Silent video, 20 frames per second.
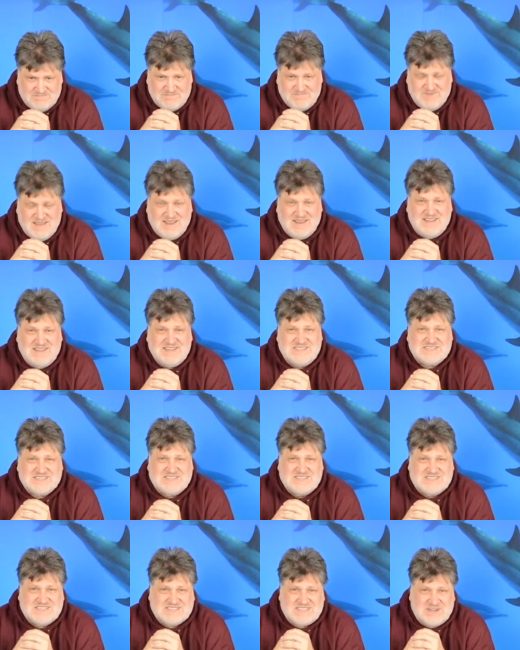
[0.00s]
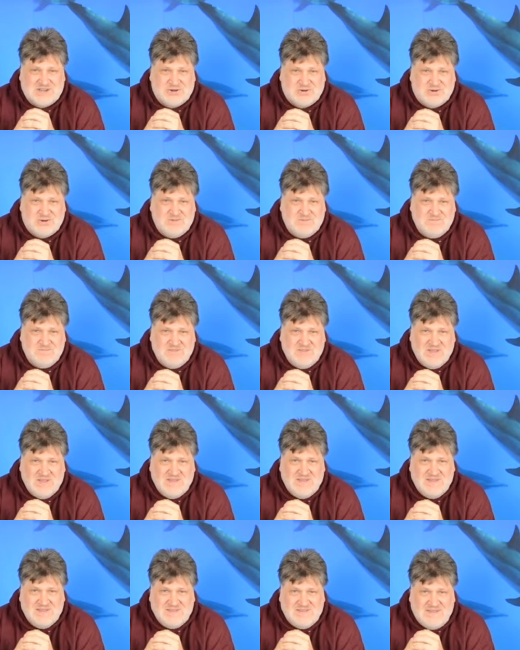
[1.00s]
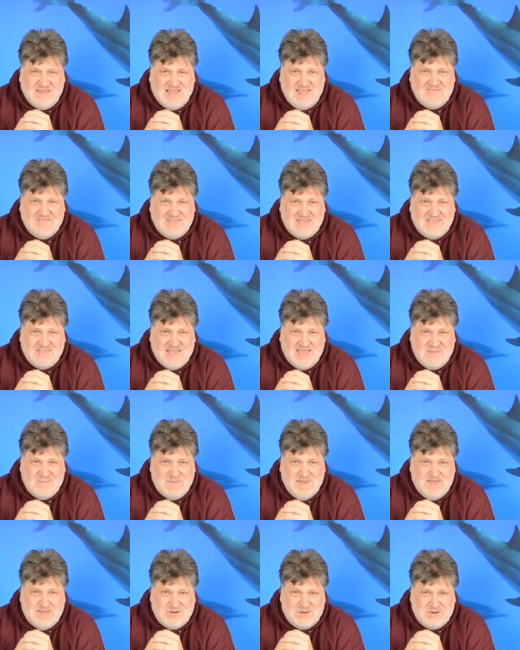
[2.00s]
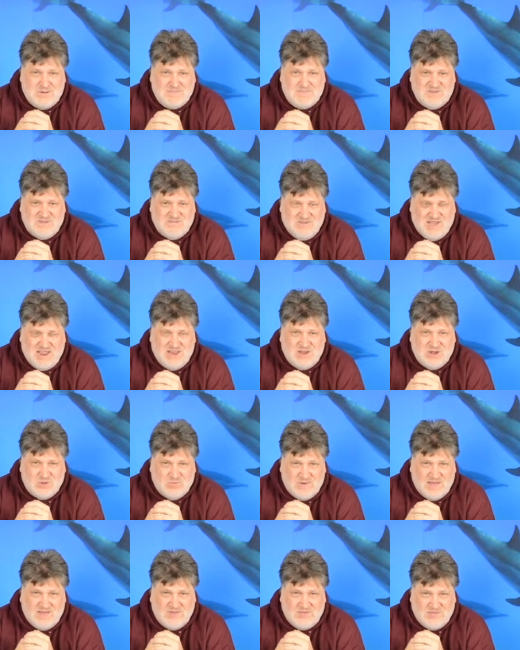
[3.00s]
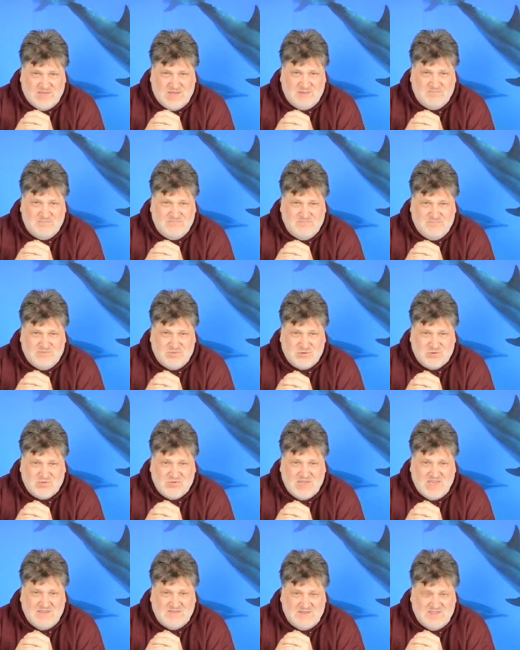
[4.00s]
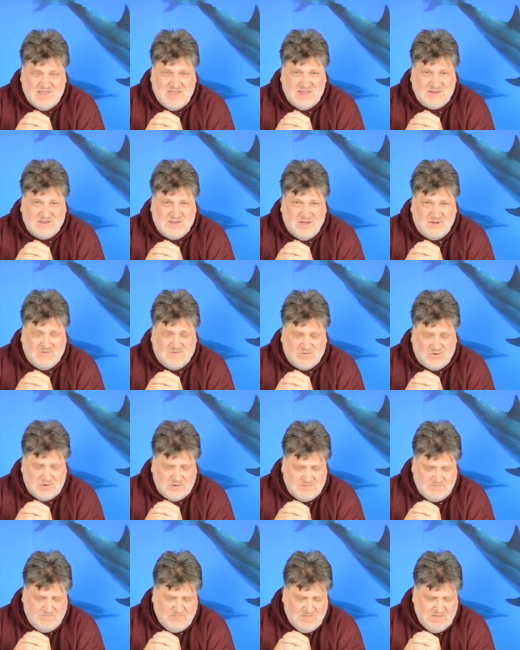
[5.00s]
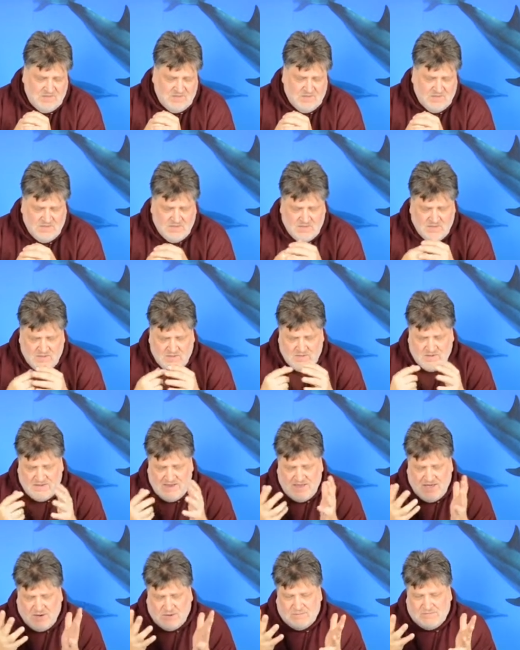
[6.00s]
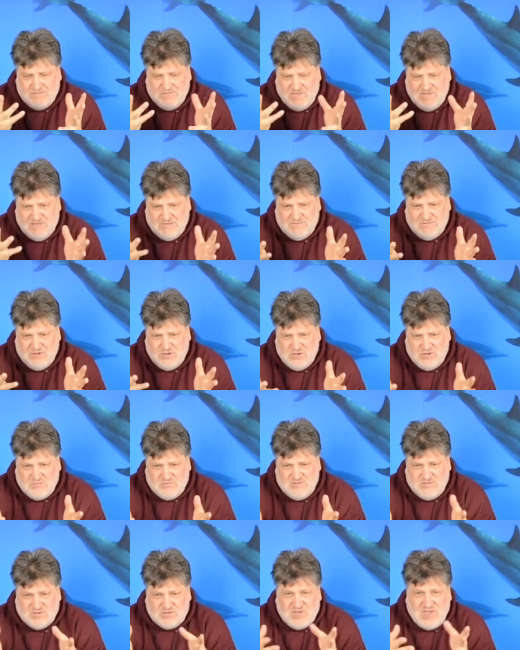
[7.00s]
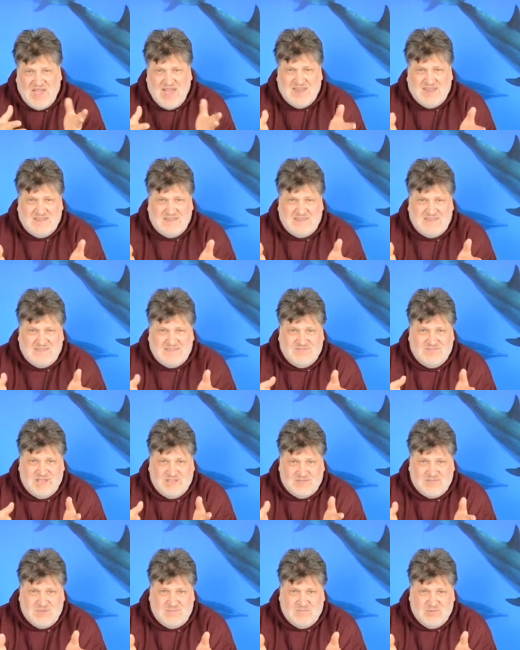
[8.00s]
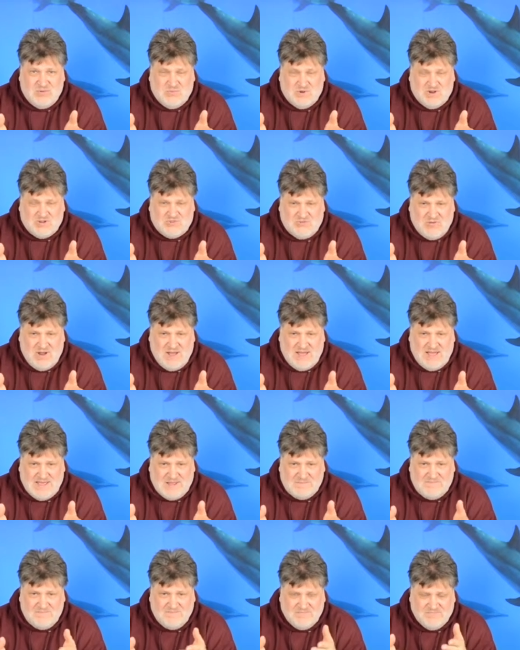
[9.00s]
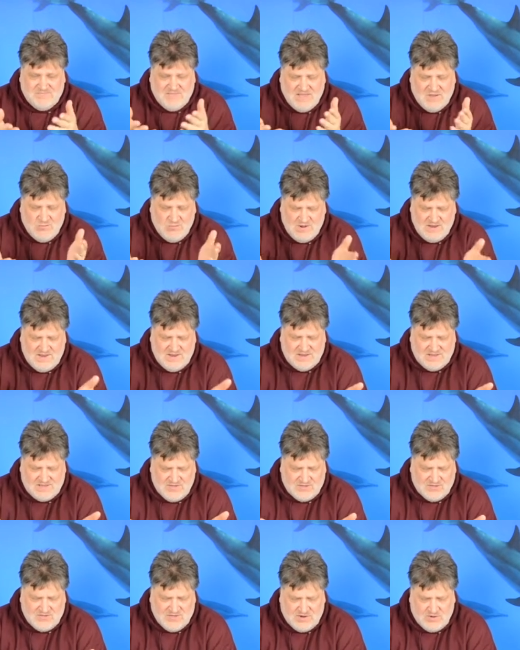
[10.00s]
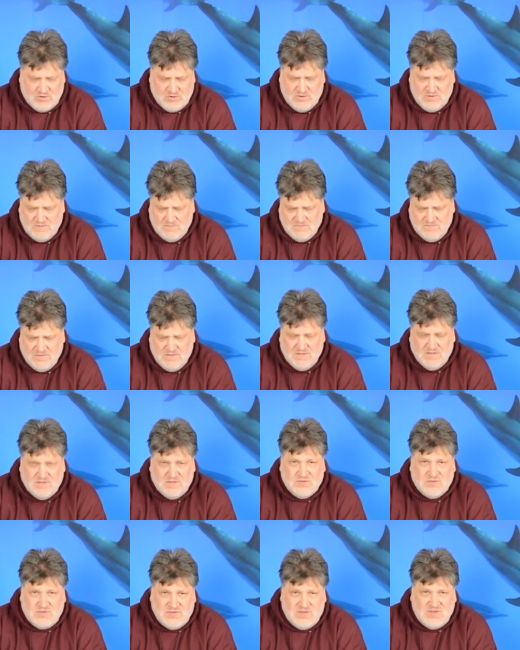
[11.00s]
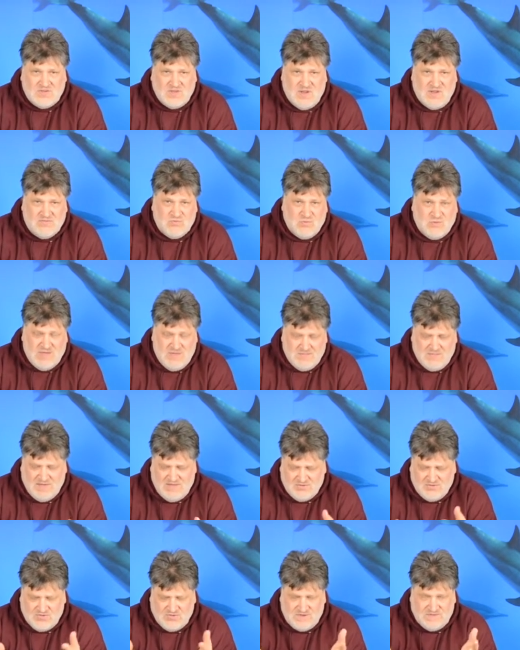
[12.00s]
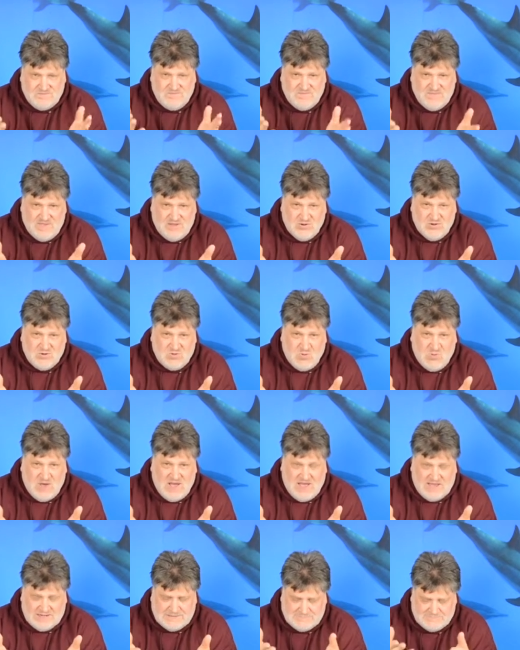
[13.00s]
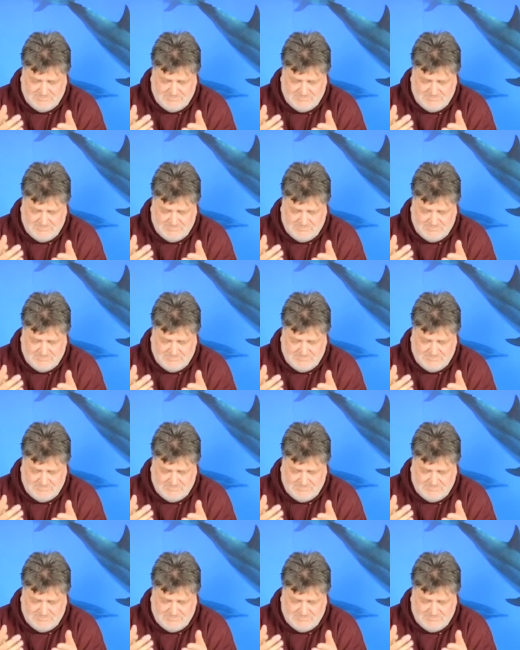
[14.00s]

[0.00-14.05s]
at least consider diving in that manner, dividing your weights up for safety and comfort. Now, if you've decided that that's something you want to try, I want you to consider SEASOFT Weight Belts, and here's why.